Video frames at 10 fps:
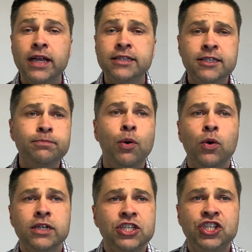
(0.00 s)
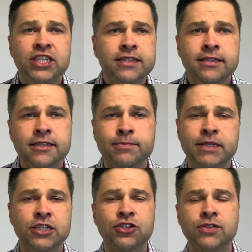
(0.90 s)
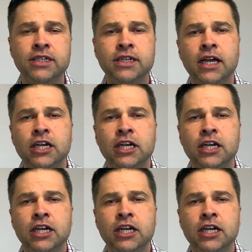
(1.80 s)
and supported Jesus' ministry.